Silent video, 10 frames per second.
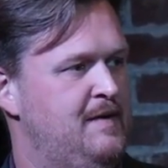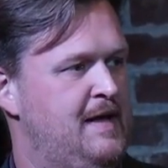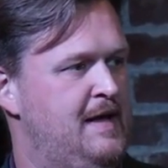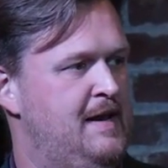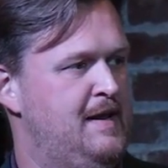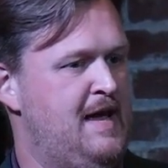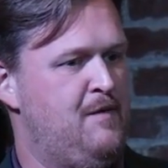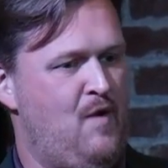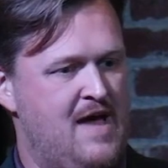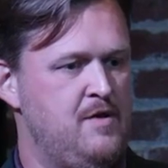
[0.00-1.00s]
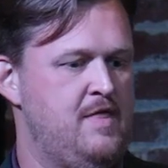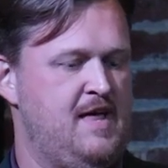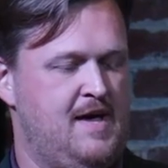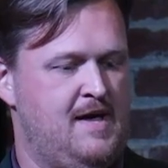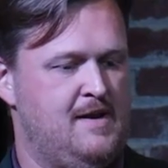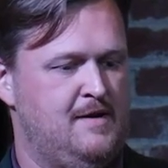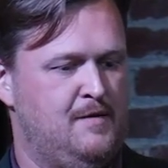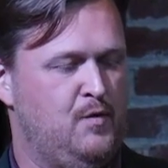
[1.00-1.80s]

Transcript: And rather than